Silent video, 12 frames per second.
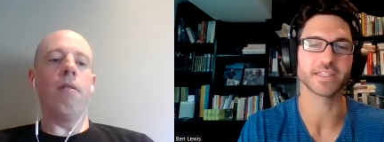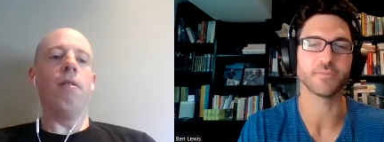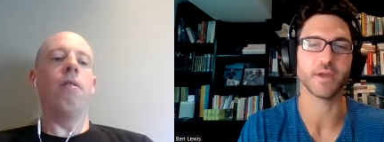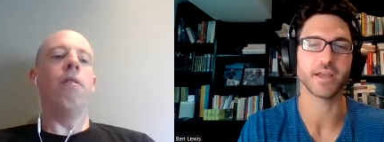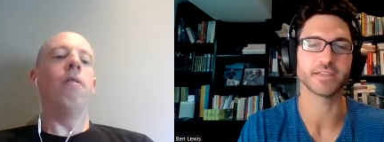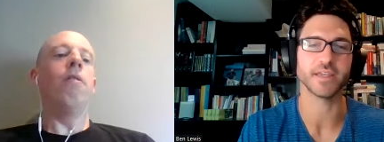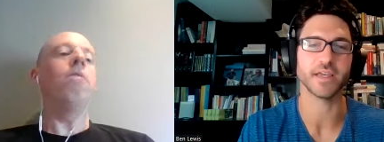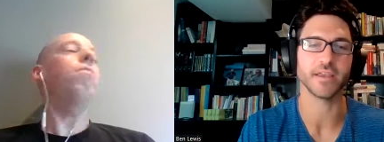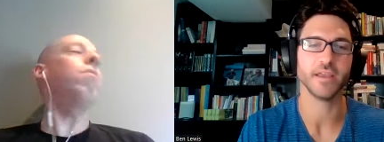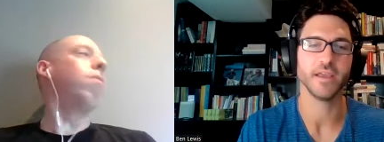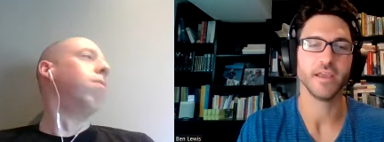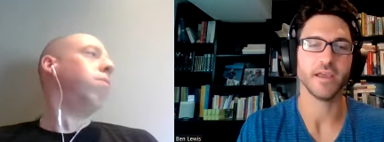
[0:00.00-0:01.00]
Speaker 1: aspect, and
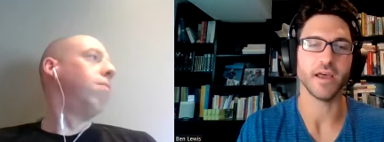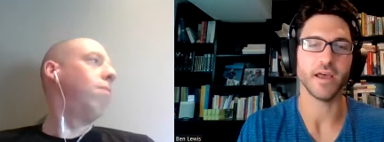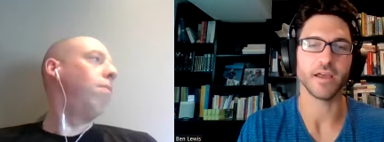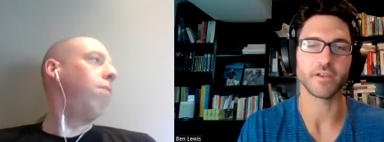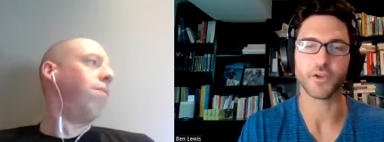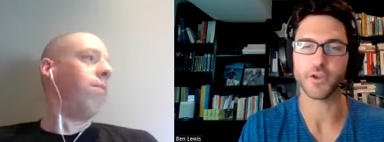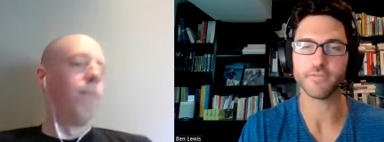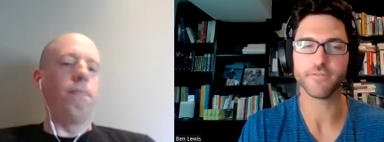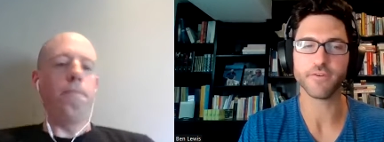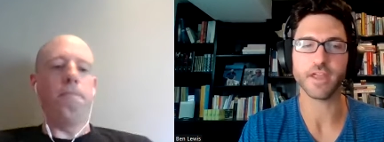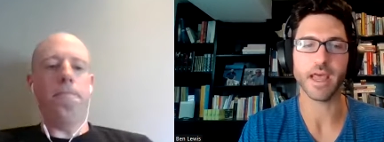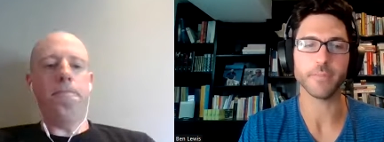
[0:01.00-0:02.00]
uh, good
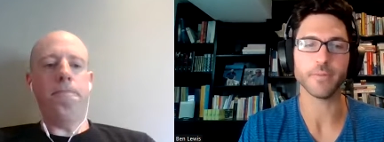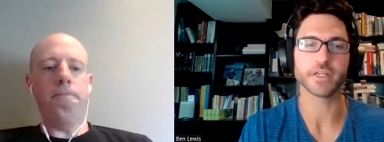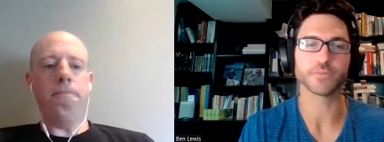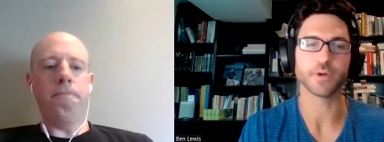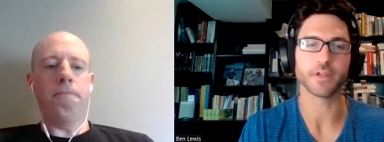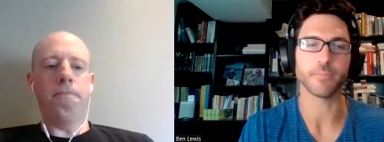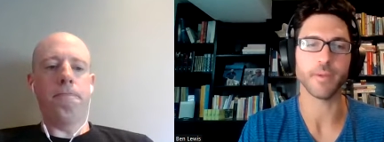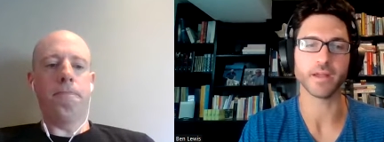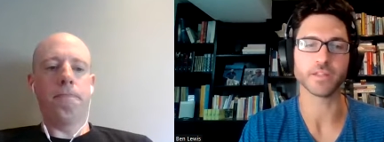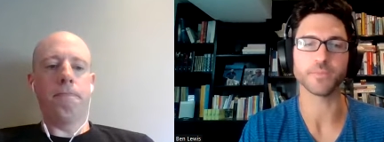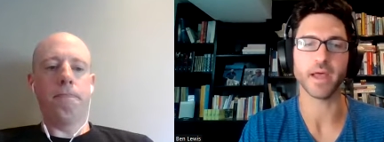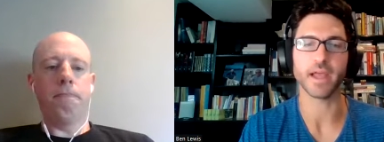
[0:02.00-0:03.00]
for Gabby as well to
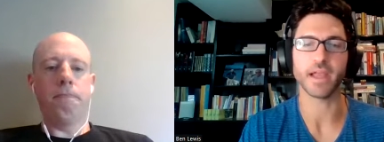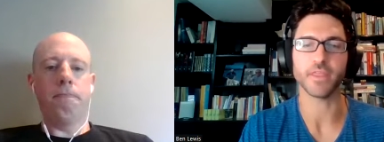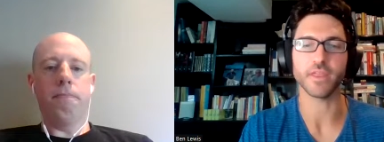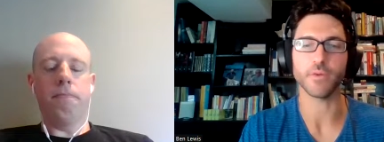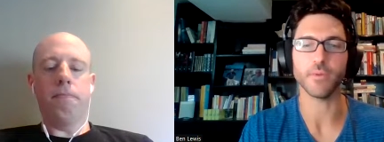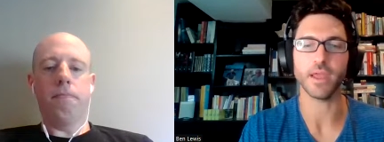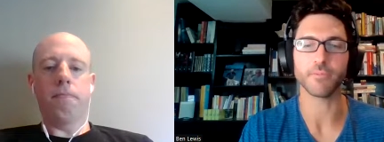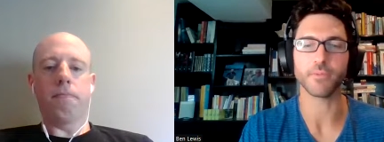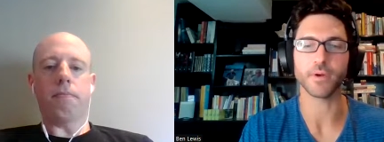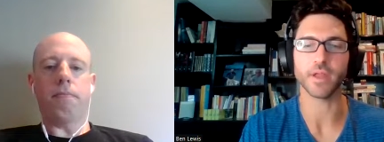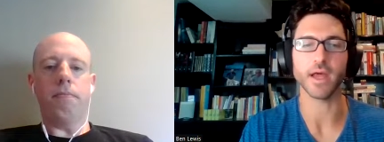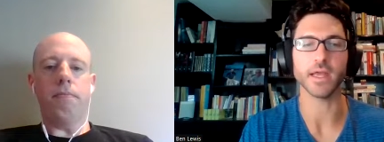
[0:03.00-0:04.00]
bounce back. I think we had
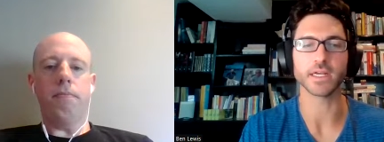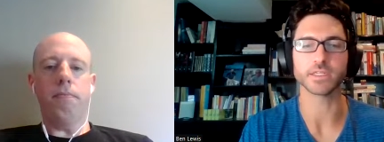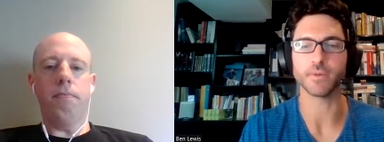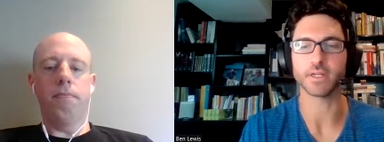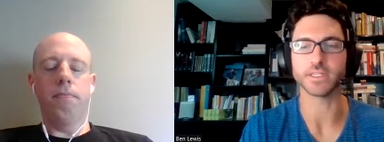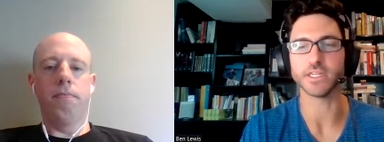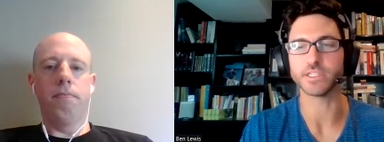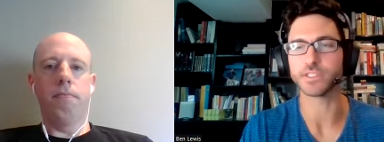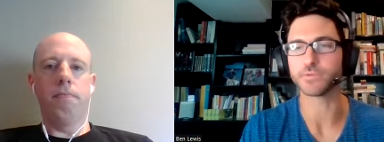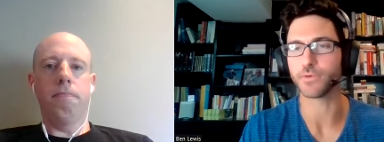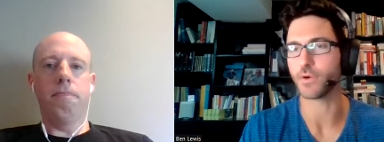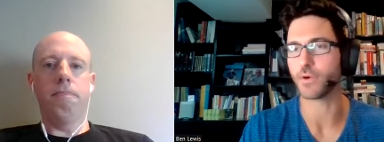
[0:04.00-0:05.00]
pretty high
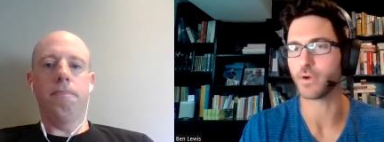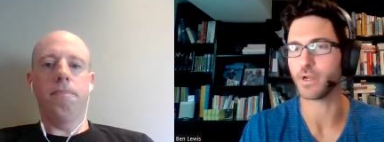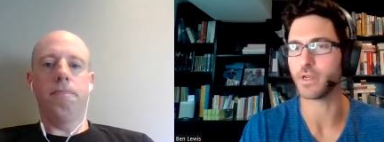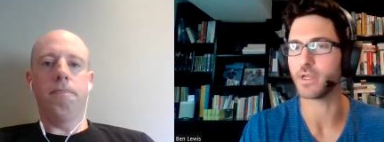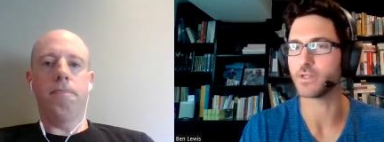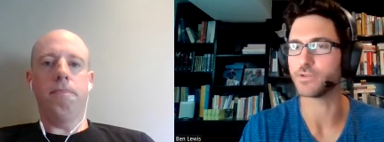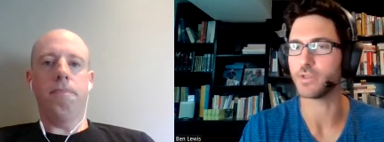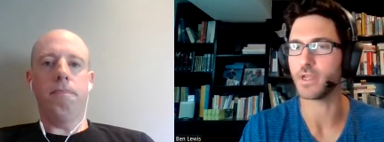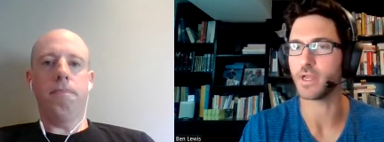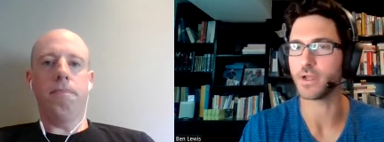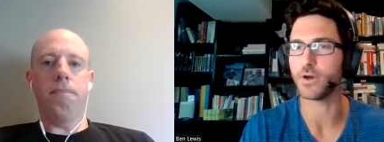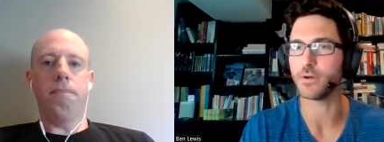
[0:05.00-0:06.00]
expectations for her and uh,
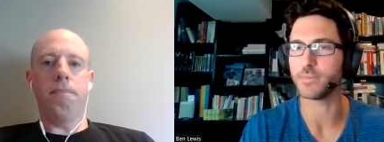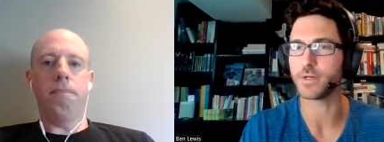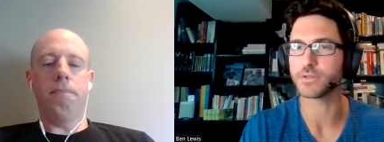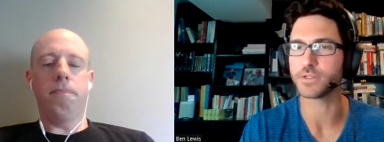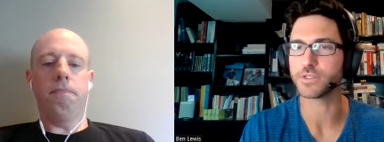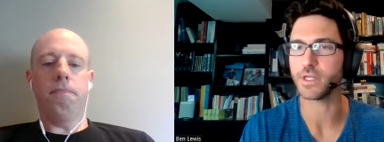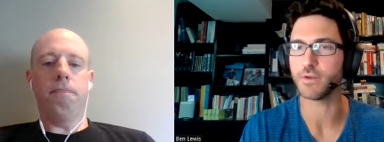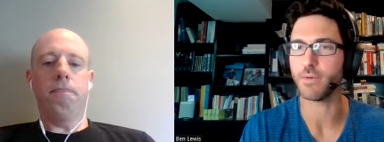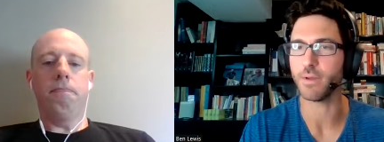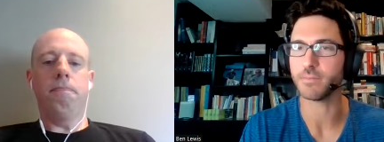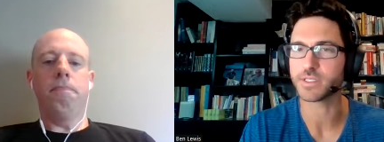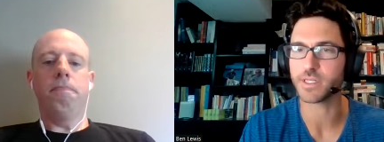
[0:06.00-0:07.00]
Giuliana Olmos in
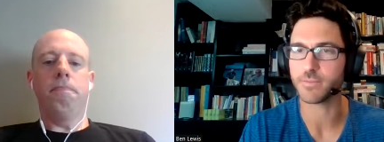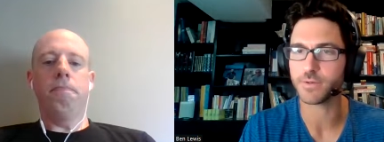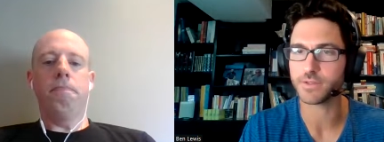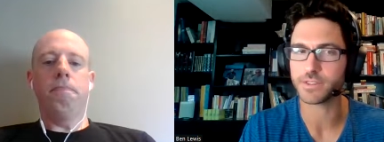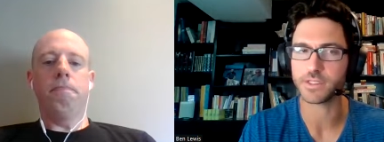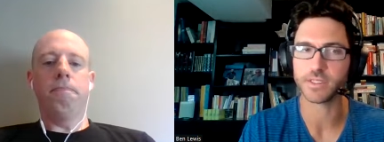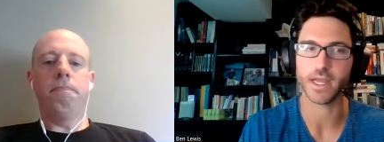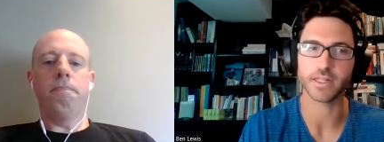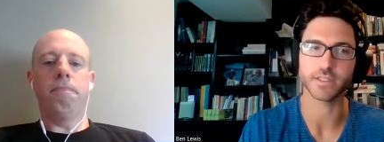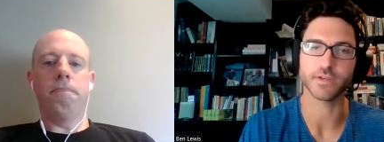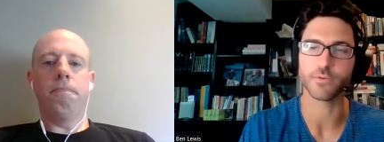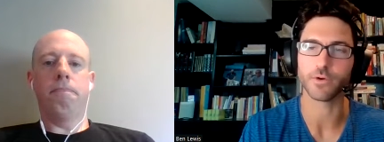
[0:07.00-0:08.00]
women's doubles.
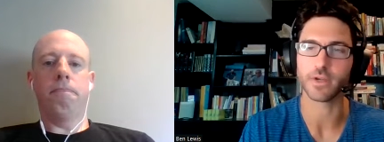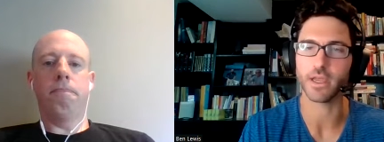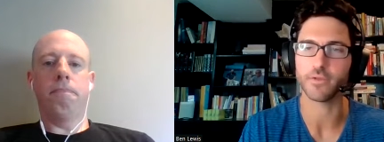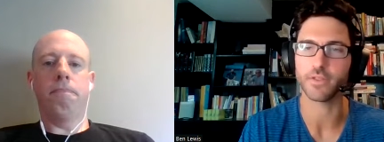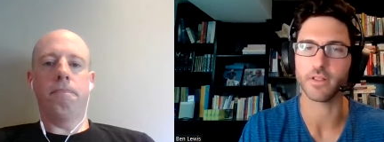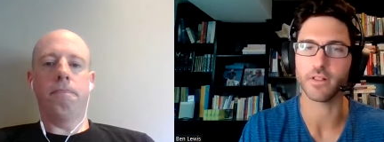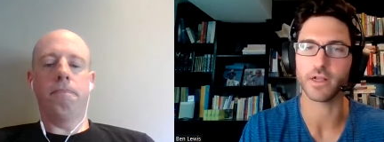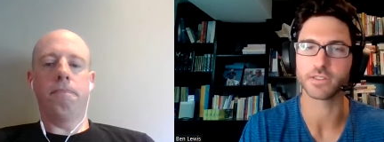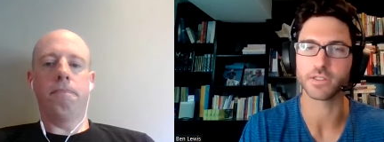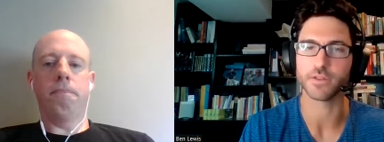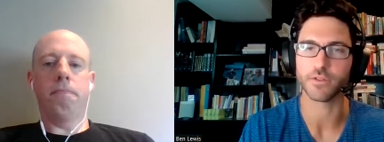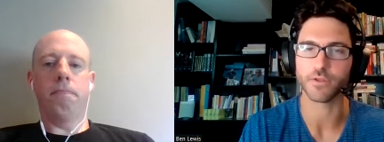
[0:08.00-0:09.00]
That didn't work out. They
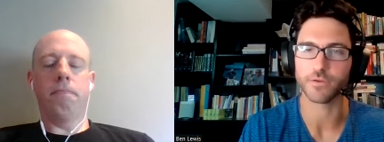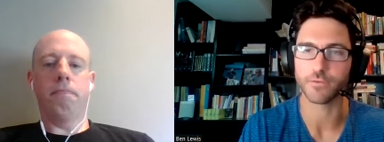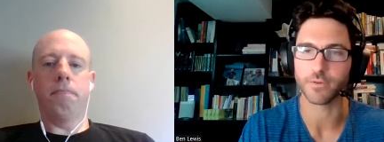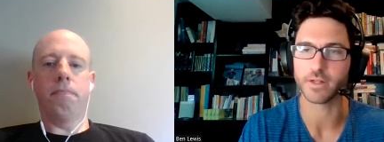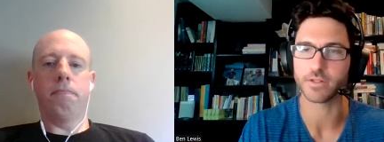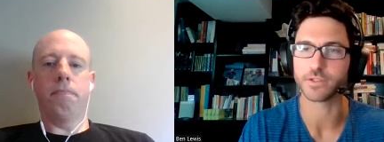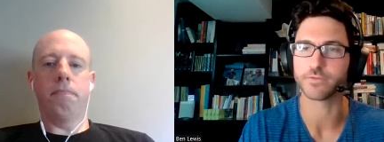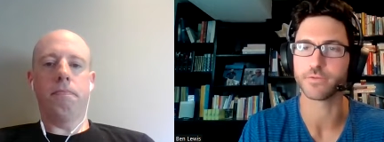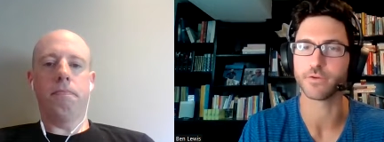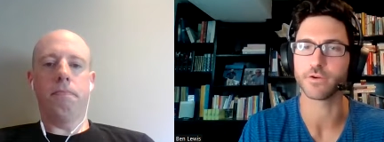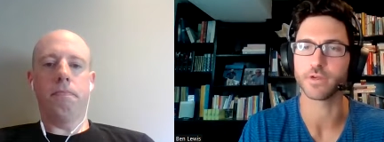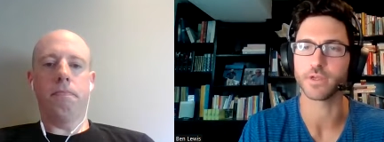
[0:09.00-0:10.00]
lost in the third round, so
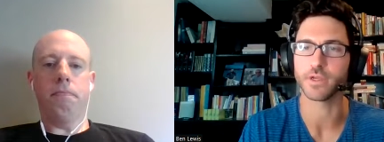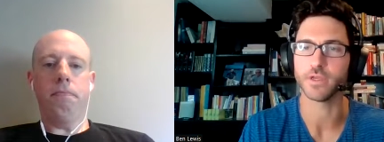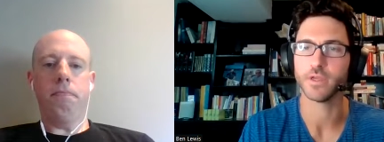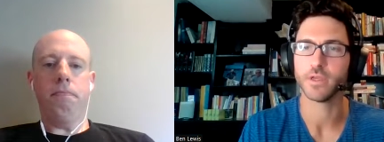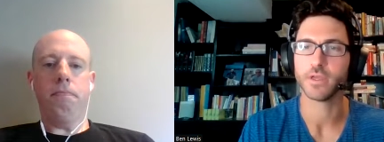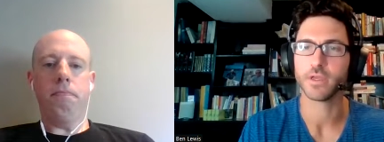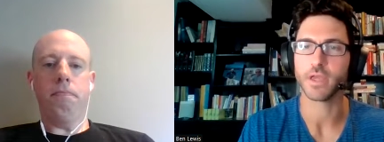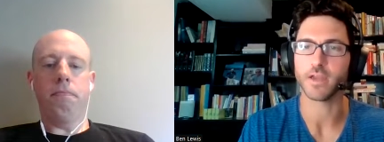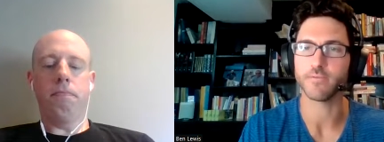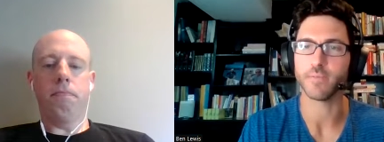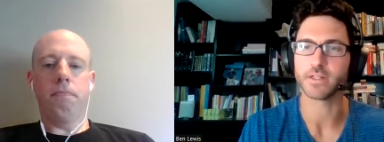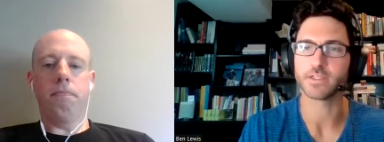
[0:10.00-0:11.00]
for her to kind of